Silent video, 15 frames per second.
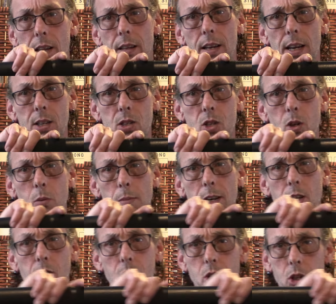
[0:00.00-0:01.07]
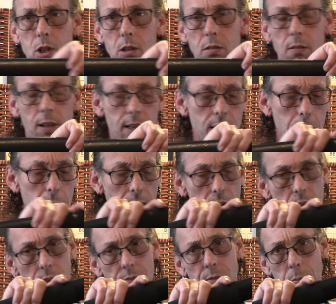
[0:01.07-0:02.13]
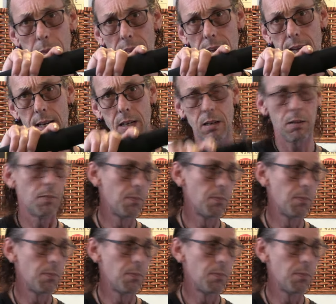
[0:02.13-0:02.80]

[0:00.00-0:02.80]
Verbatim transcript: Not so much in the middle of the blade,